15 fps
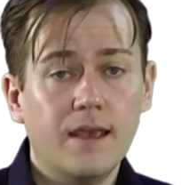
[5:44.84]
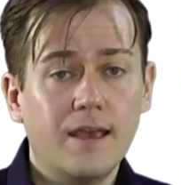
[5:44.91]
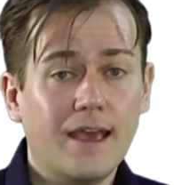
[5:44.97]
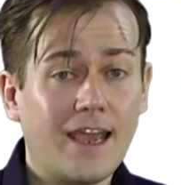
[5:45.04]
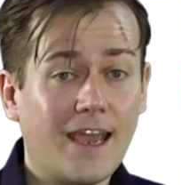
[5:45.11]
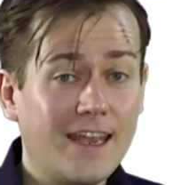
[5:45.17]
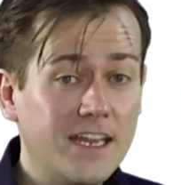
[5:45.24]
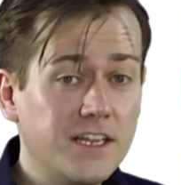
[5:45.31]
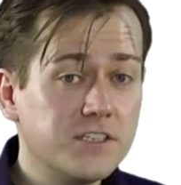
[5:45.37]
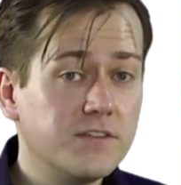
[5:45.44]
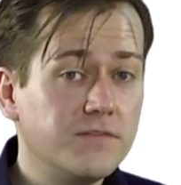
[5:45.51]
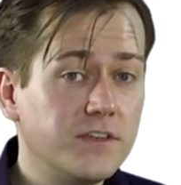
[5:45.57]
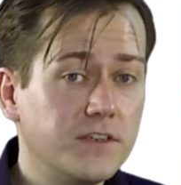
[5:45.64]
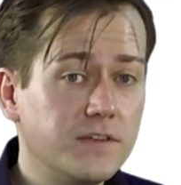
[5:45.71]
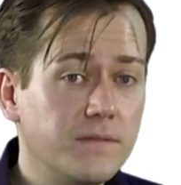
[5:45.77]
An
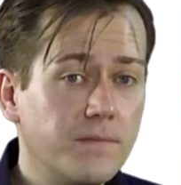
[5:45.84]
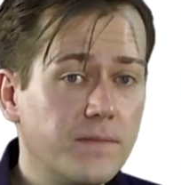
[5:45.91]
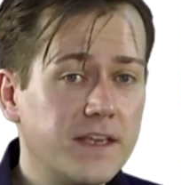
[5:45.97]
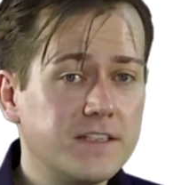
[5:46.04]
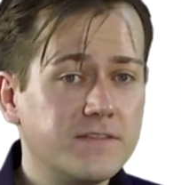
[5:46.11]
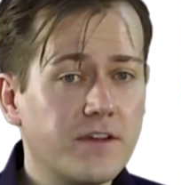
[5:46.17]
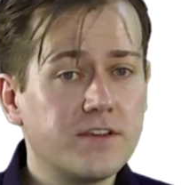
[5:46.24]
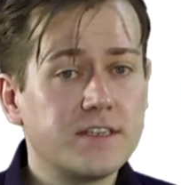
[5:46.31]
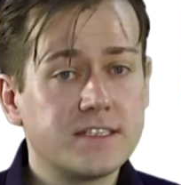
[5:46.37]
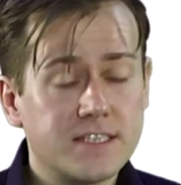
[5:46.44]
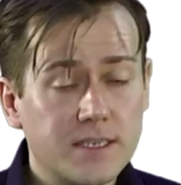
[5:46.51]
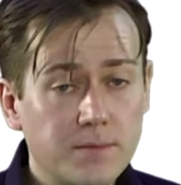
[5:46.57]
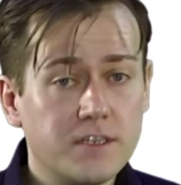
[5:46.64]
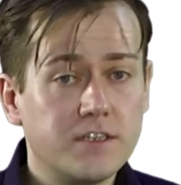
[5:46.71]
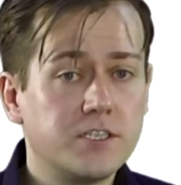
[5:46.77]
interview is very
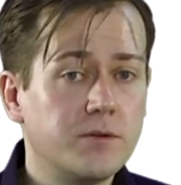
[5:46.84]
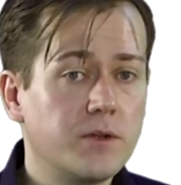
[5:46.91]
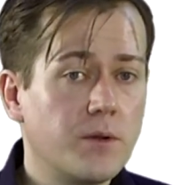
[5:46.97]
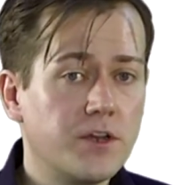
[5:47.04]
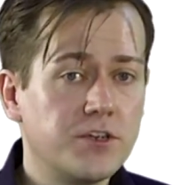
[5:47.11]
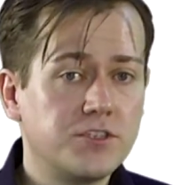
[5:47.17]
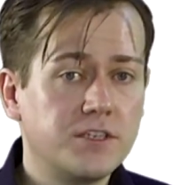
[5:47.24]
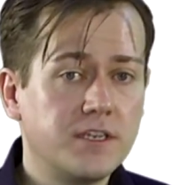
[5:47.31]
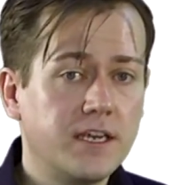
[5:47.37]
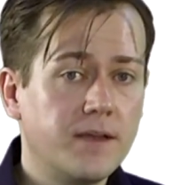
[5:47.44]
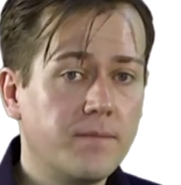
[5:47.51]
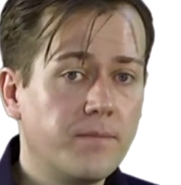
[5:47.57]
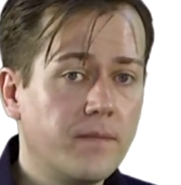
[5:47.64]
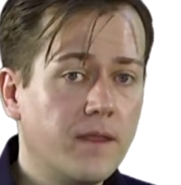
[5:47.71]
similar to a questionnaire.